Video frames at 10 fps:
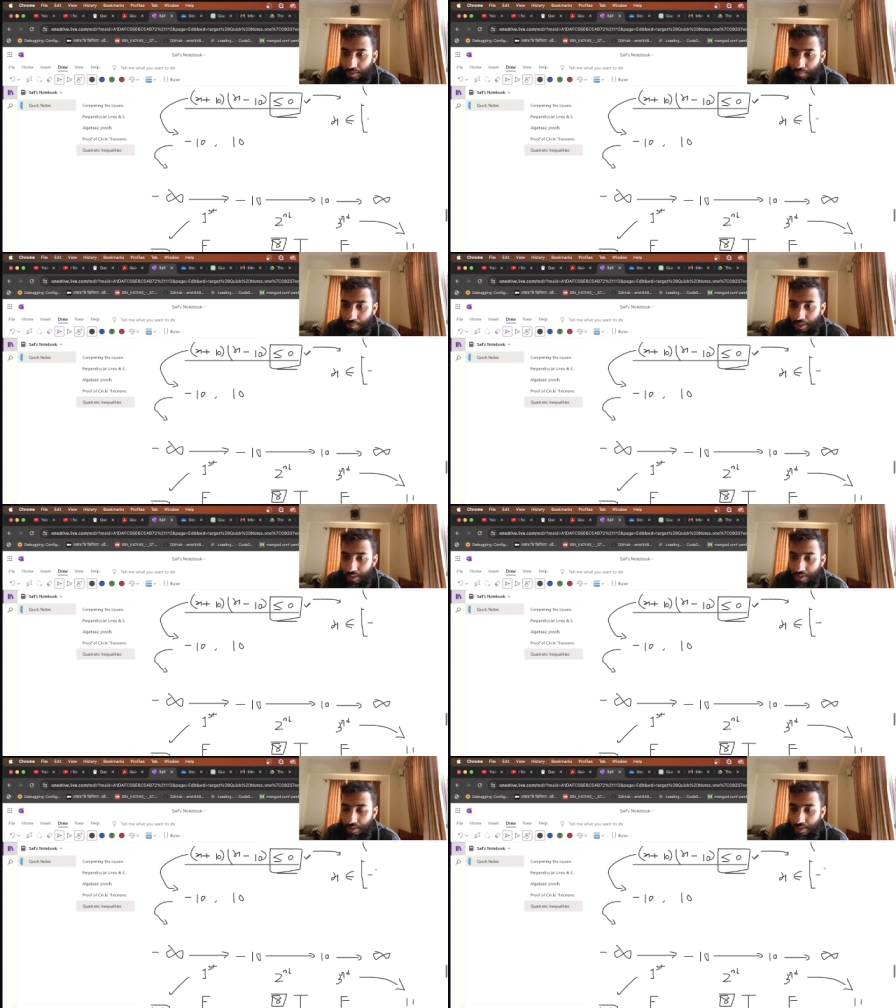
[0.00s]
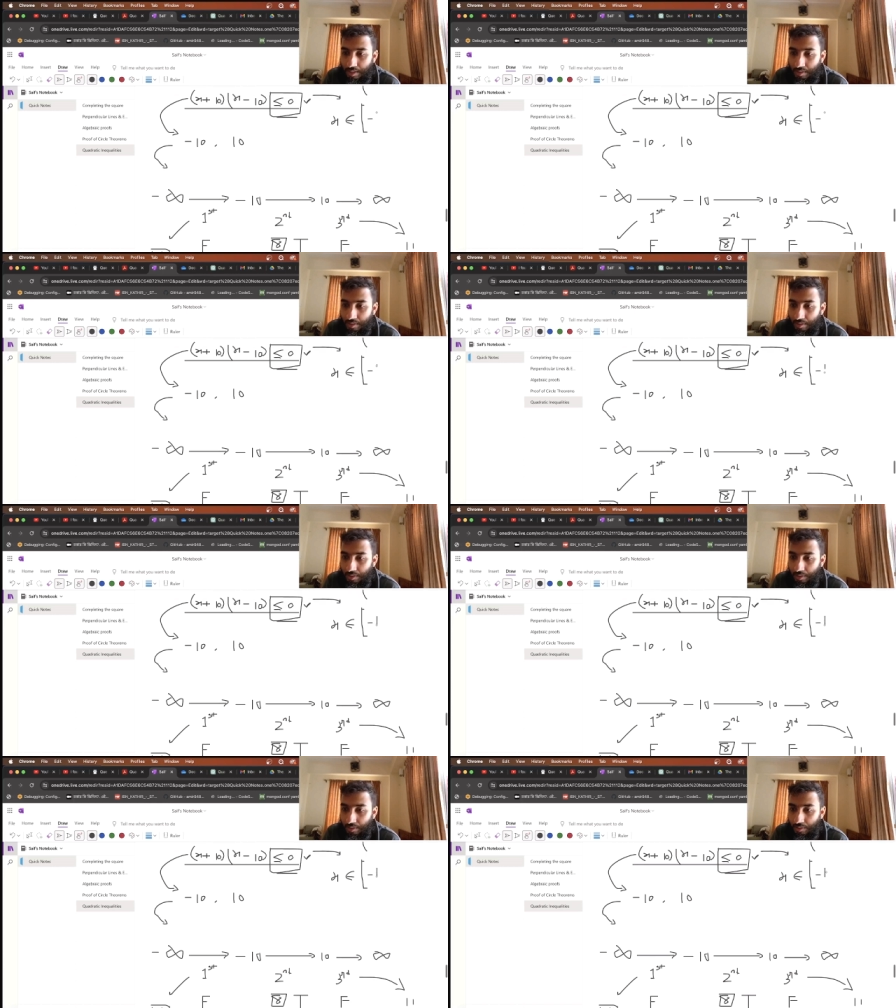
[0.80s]
Minus 10
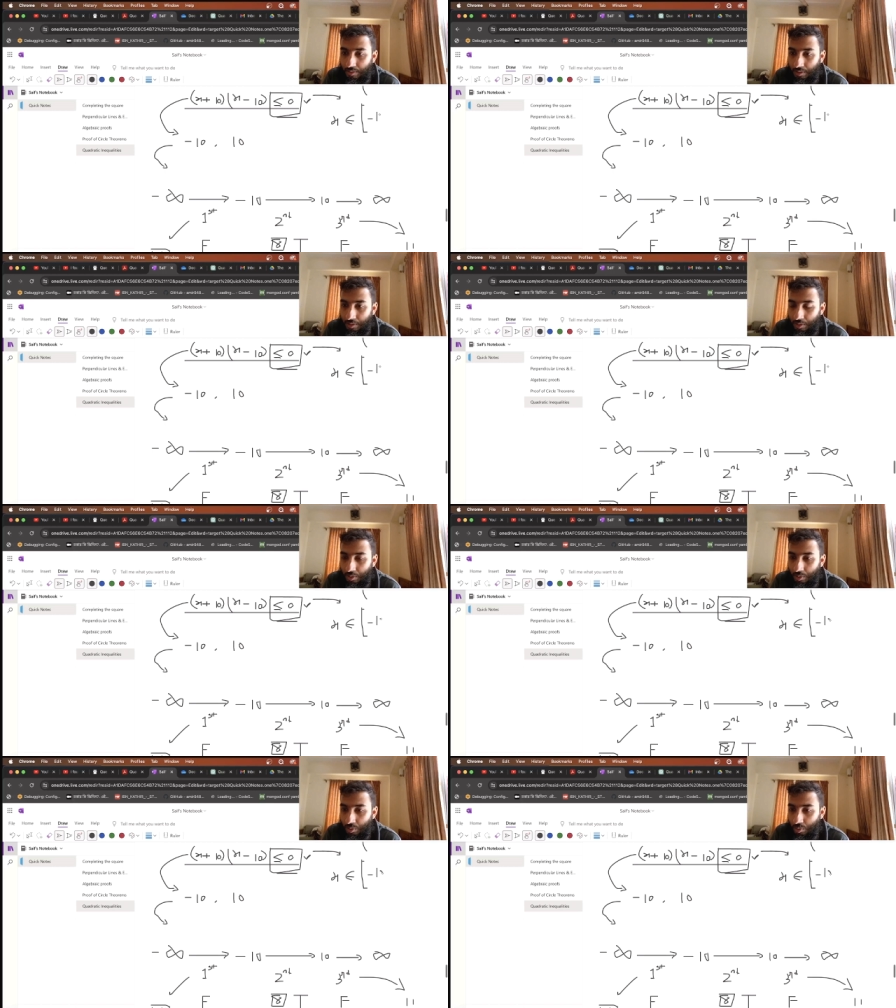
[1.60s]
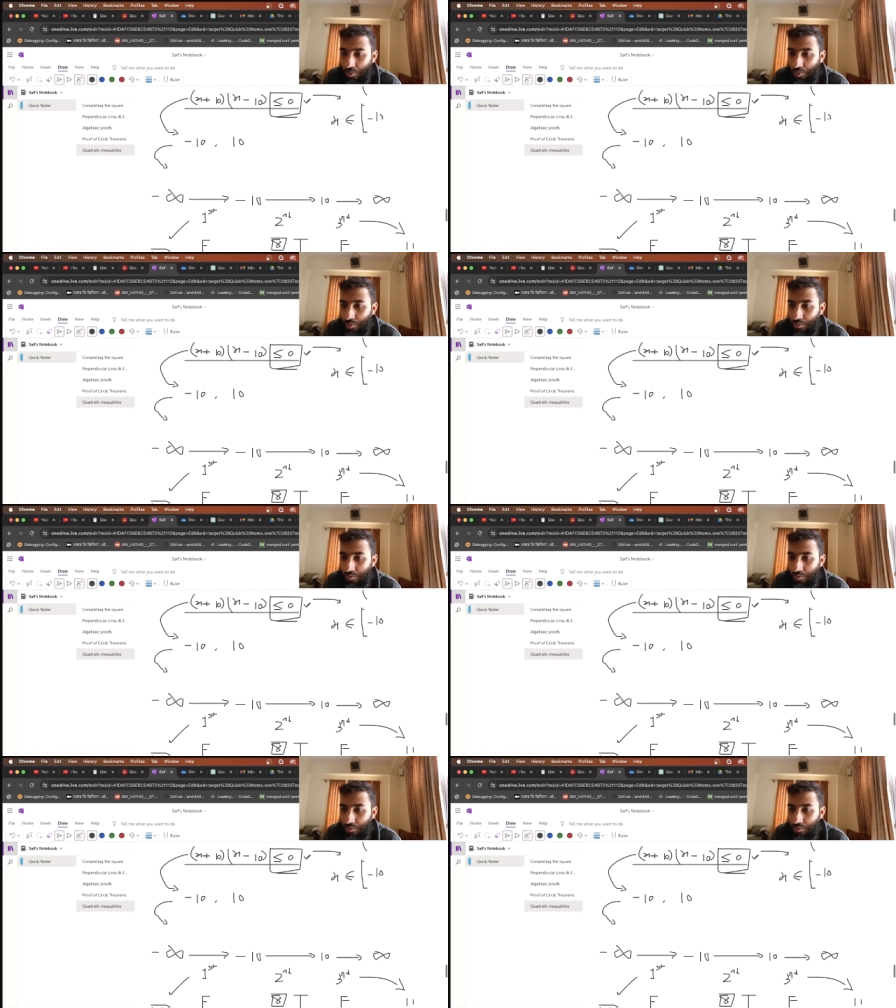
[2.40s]
to